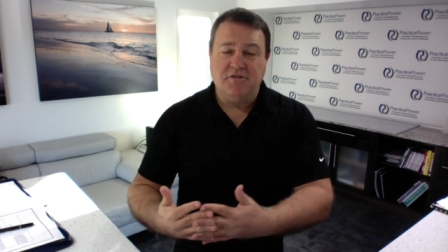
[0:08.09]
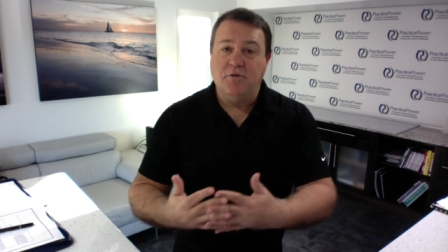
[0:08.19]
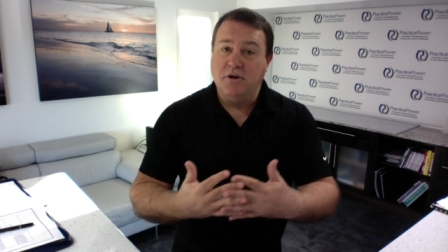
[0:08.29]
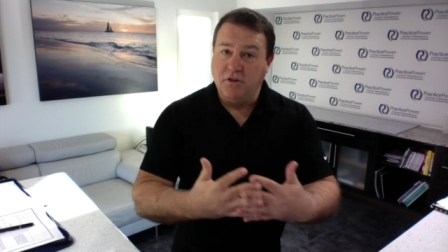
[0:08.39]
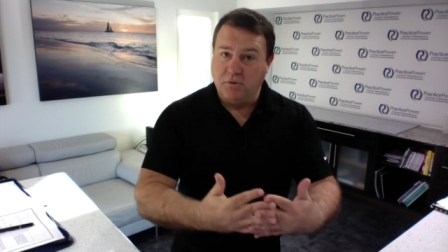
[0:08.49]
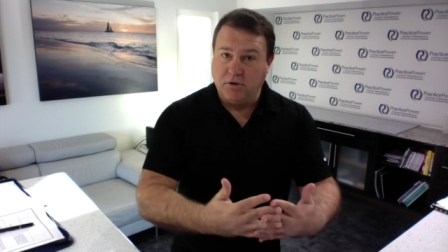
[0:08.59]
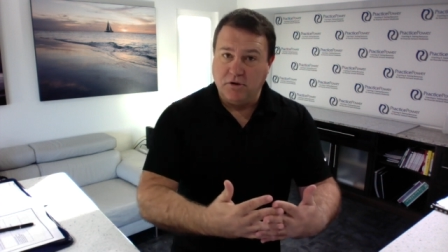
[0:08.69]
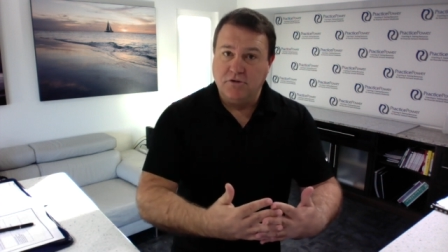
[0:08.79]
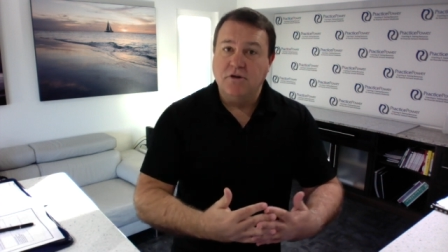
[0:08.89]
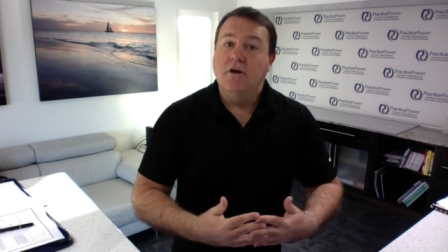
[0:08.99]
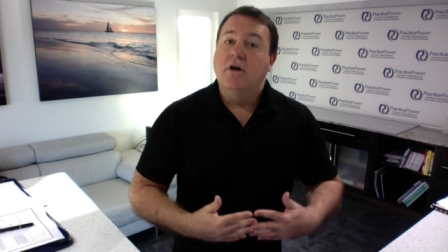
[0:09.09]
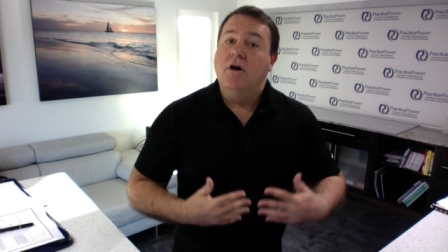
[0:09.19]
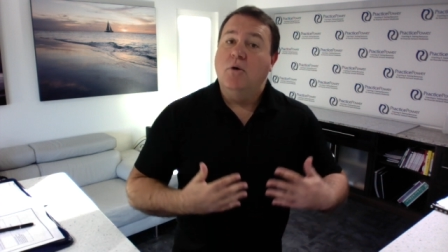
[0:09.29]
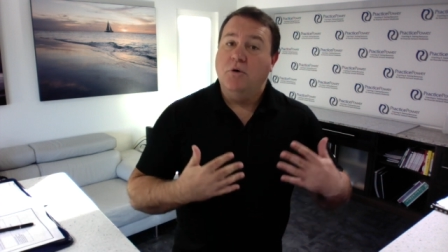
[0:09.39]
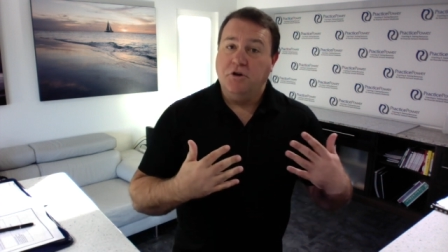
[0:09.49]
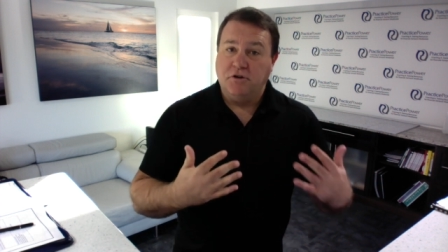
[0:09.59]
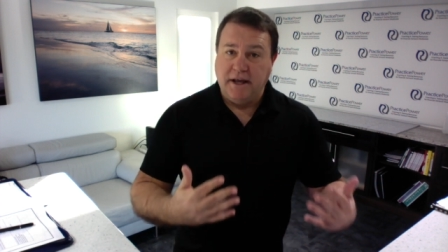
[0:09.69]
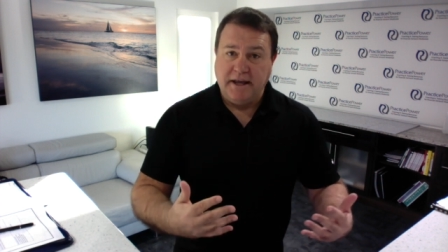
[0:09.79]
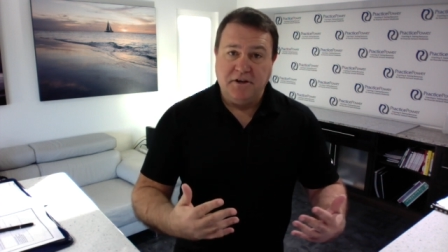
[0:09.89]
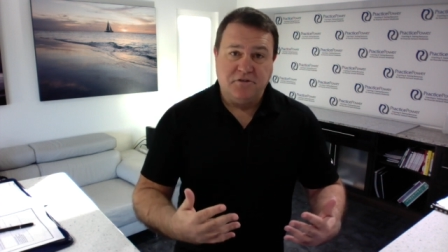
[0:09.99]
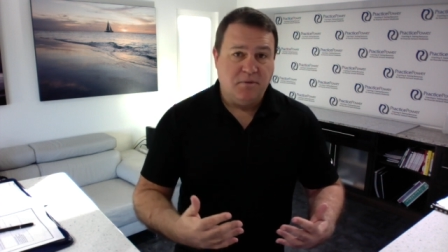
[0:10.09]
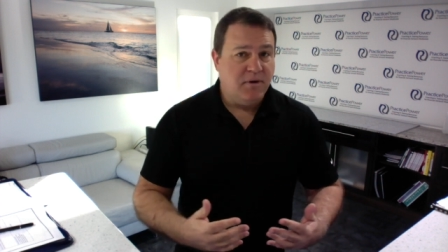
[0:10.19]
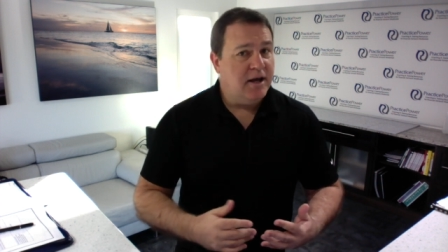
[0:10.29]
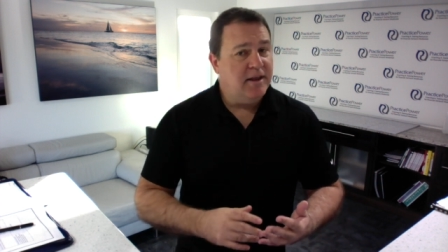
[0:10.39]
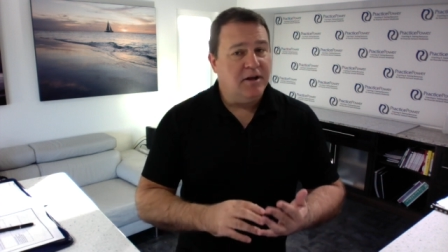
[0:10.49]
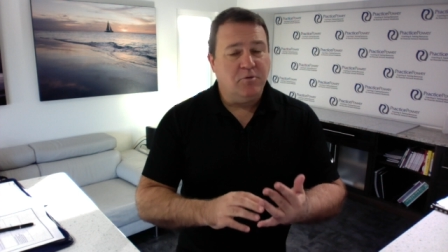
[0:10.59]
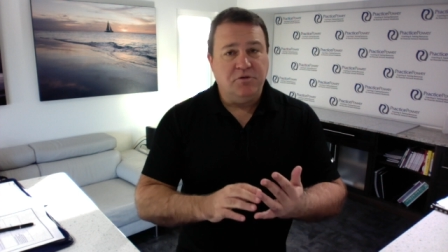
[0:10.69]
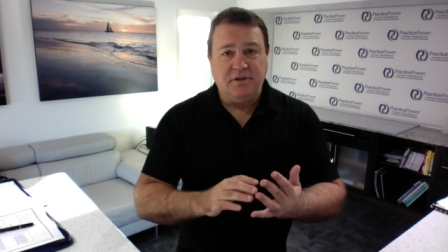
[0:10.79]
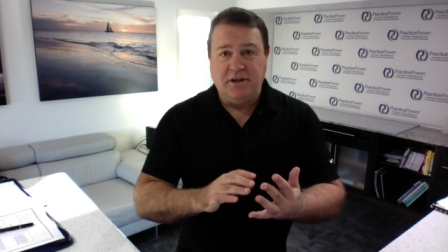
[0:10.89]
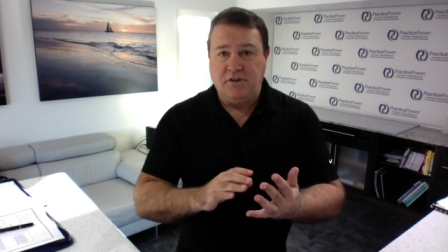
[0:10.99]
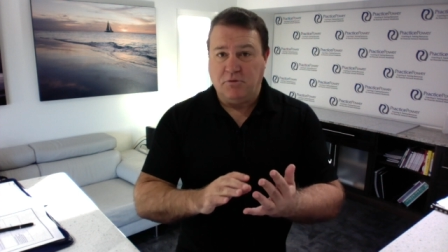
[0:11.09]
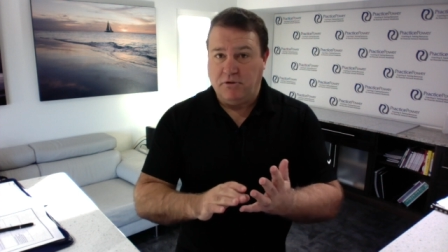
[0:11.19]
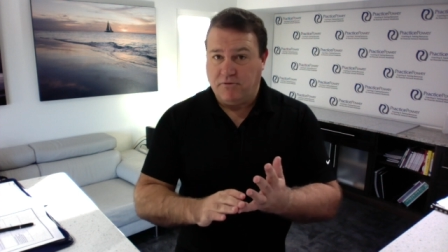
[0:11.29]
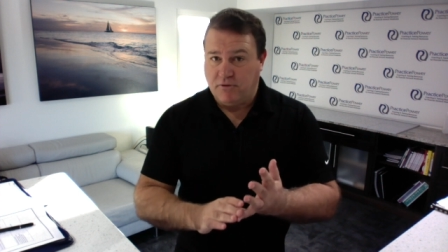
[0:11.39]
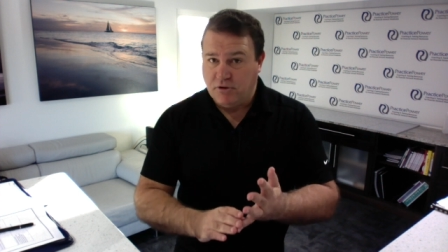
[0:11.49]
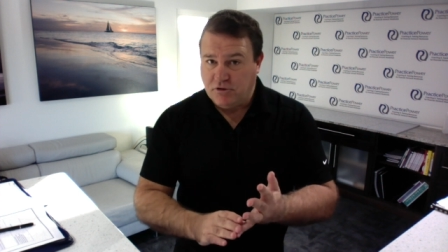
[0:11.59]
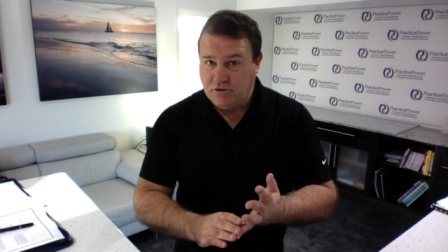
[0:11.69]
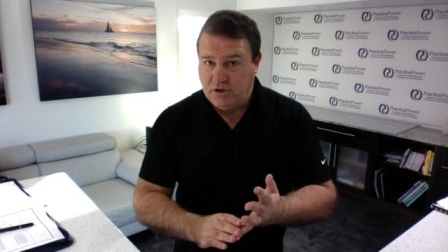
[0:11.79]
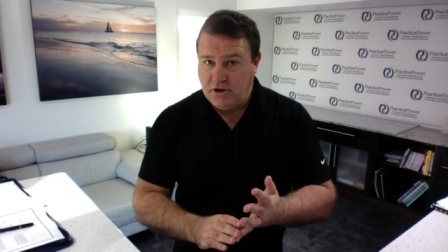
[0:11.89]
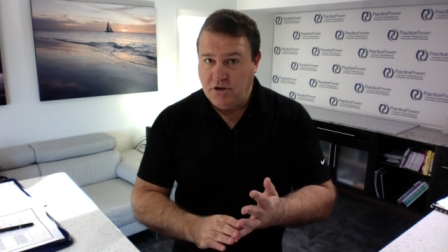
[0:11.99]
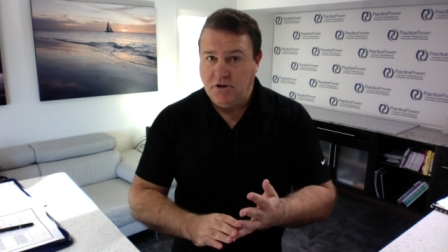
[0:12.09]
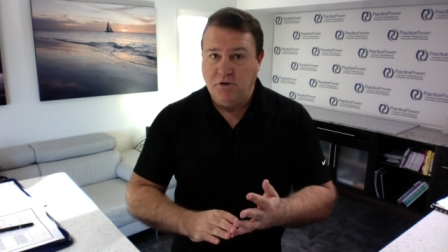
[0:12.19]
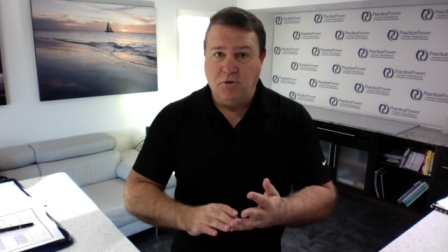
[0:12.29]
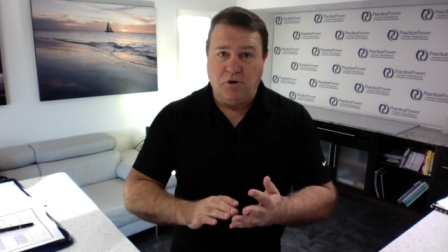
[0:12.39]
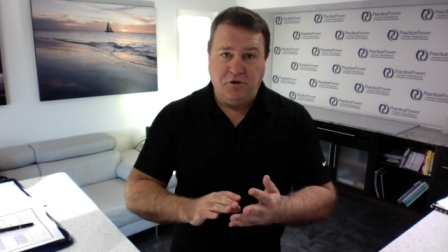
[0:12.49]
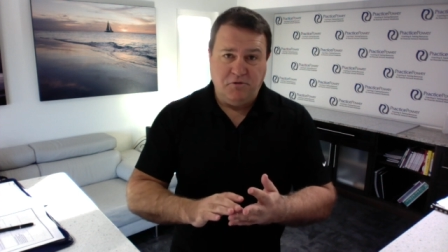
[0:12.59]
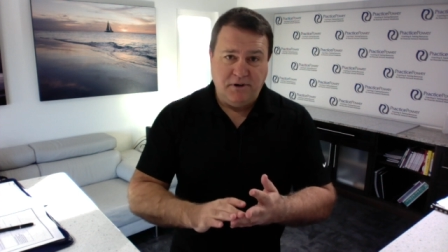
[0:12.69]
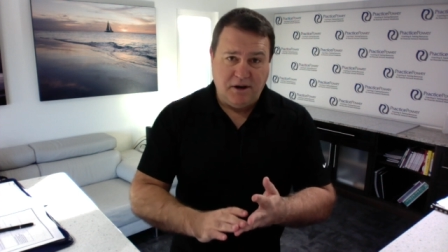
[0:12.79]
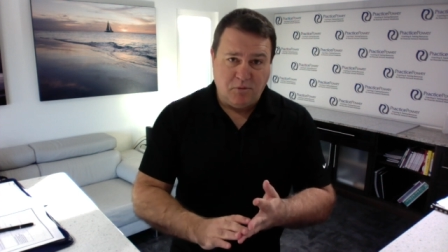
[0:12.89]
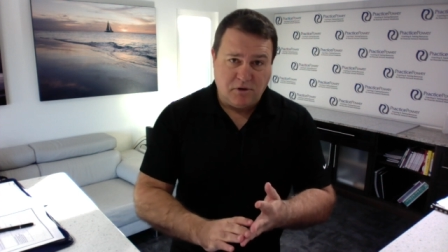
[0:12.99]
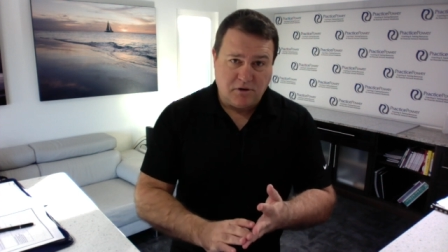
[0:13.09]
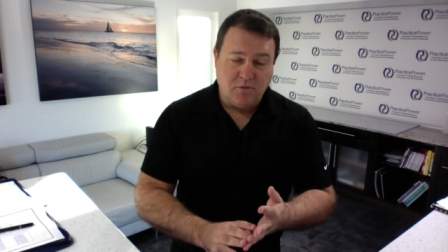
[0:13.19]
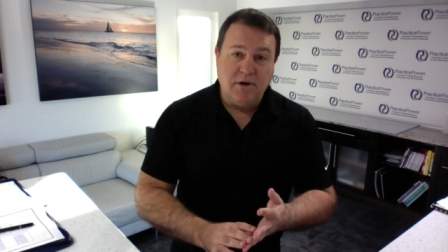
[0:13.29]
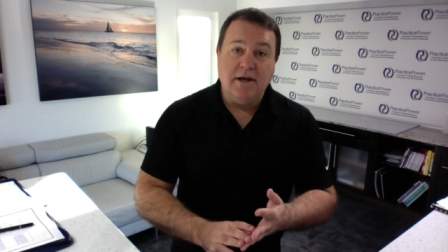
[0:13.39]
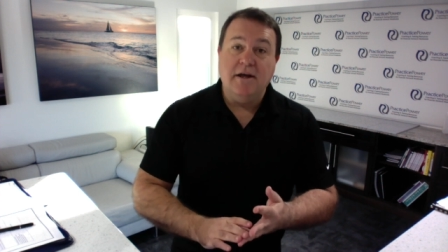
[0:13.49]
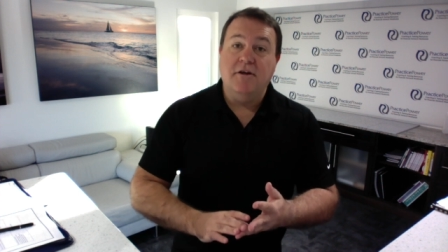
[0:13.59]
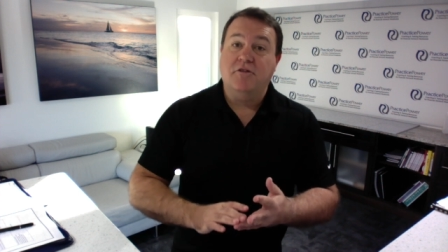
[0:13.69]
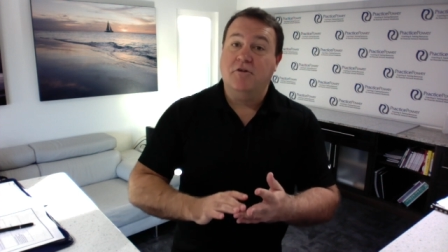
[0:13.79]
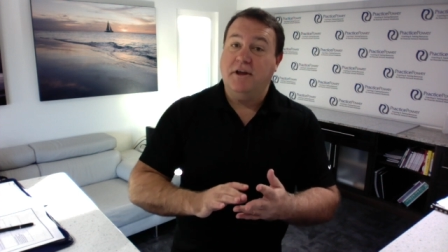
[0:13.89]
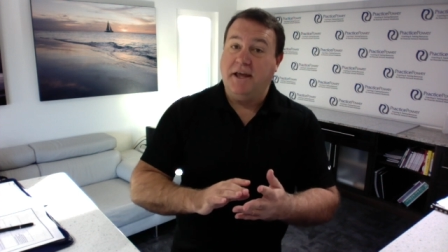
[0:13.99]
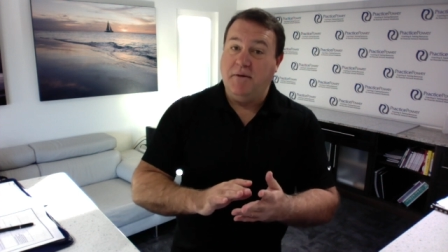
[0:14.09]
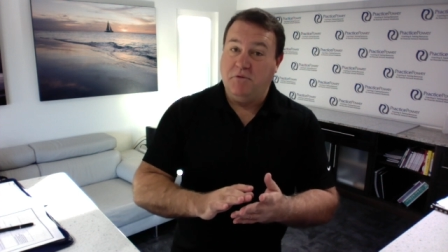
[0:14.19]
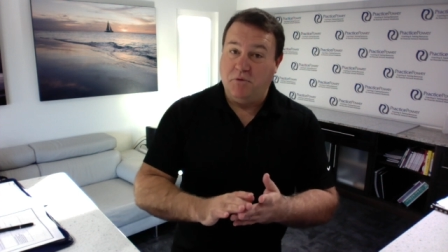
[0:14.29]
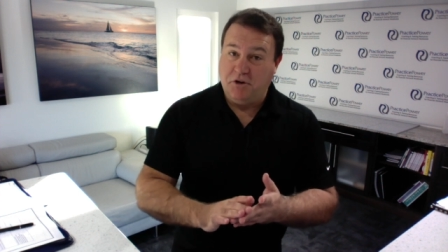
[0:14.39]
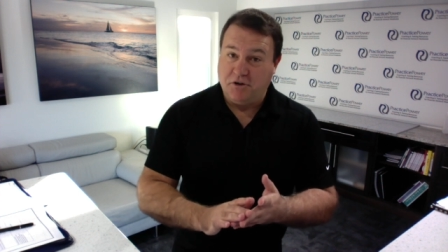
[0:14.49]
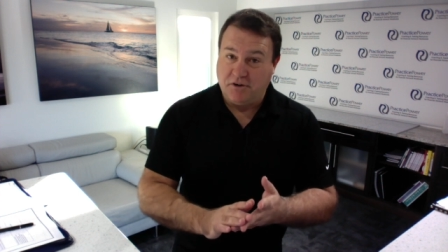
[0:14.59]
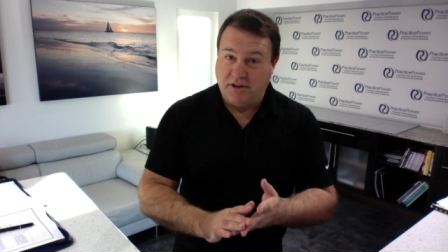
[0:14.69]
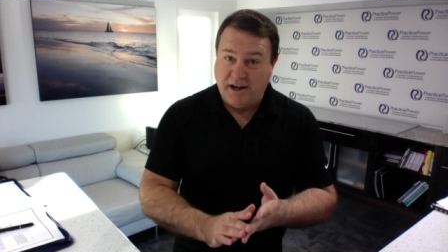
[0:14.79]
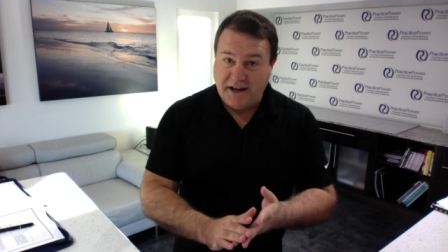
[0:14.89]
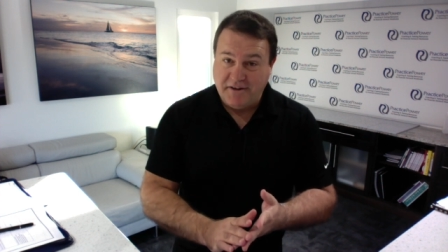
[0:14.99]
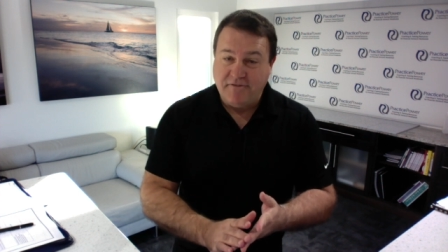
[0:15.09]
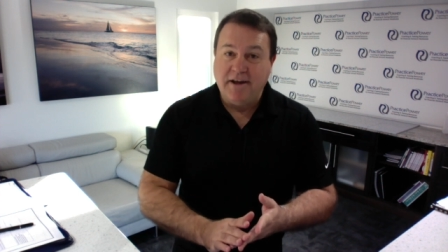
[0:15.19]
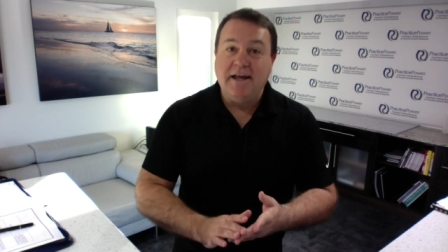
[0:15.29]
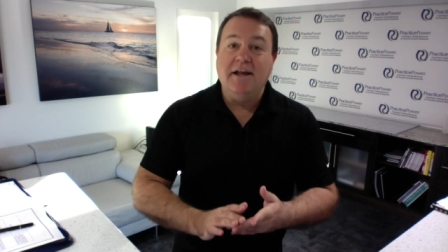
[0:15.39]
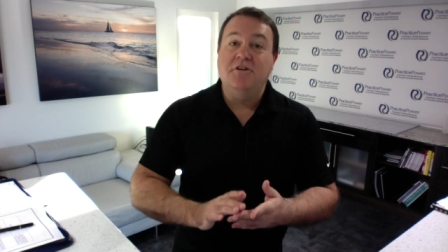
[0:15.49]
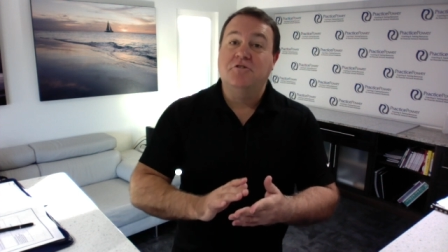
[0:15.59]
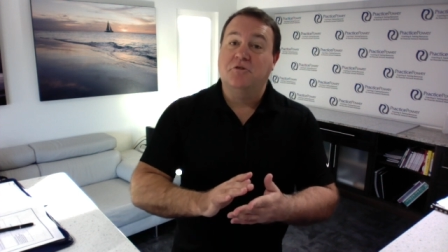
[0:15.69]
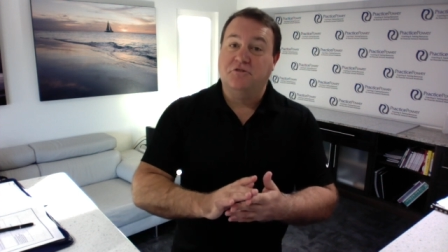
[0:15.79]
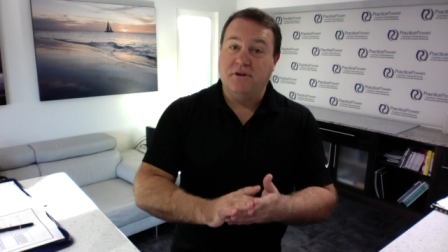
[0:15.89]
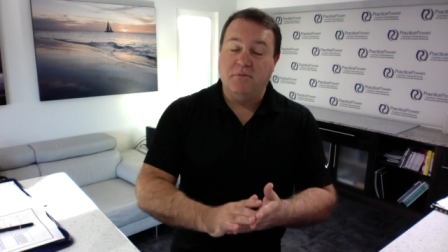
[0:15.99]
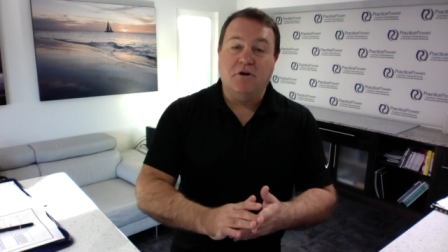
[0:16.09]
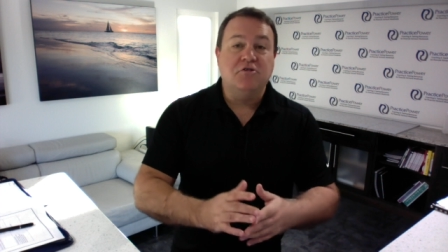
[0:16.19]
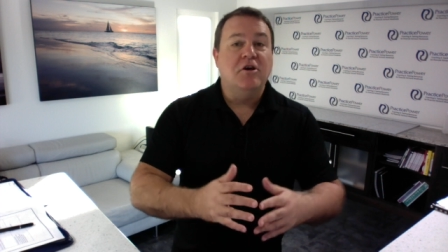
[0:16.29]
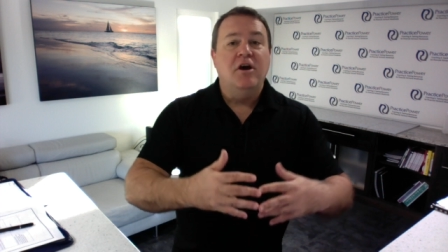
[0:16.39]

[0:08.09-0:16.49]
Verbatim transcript: So, in other words, when you're taking somebody that was either referred to you or you networked with, or they came to one of your client events or seminars,